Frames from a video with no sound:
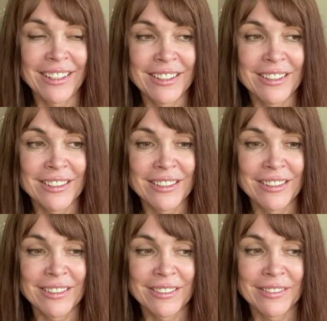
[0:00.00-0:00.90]

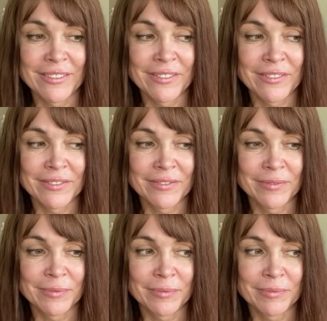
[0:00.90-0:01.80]
And
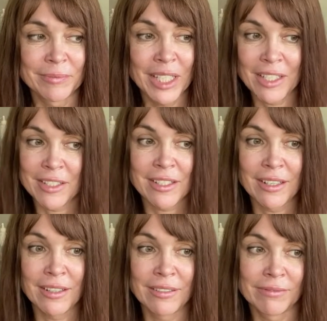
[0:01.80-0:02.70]
because
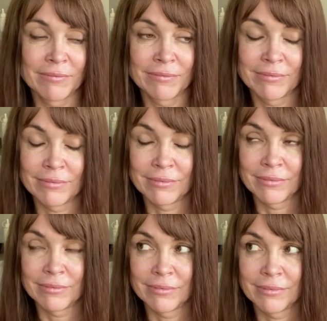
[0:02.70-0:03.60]
I
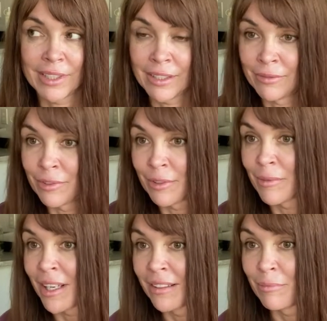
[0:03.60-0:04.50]
come
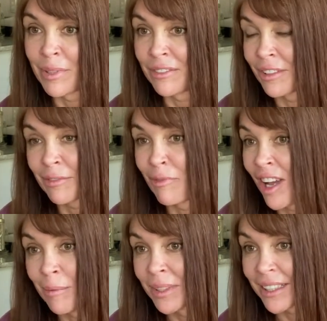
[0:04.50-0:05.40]
from kind of perfect
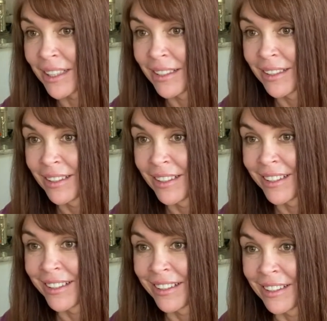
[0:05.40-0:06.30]
family,
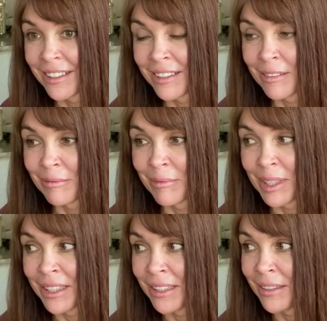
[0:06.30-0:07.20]

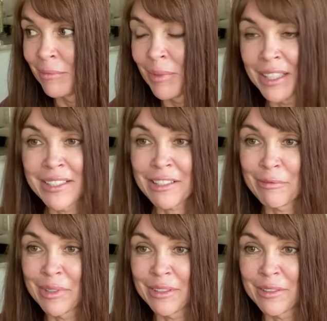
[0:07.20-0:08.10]
my parents
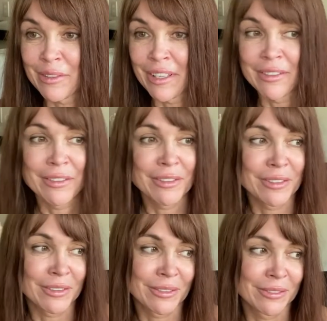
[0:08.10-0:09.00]
have been
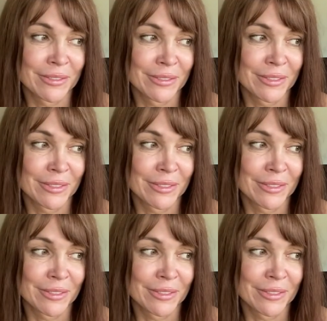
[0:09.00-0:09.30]
together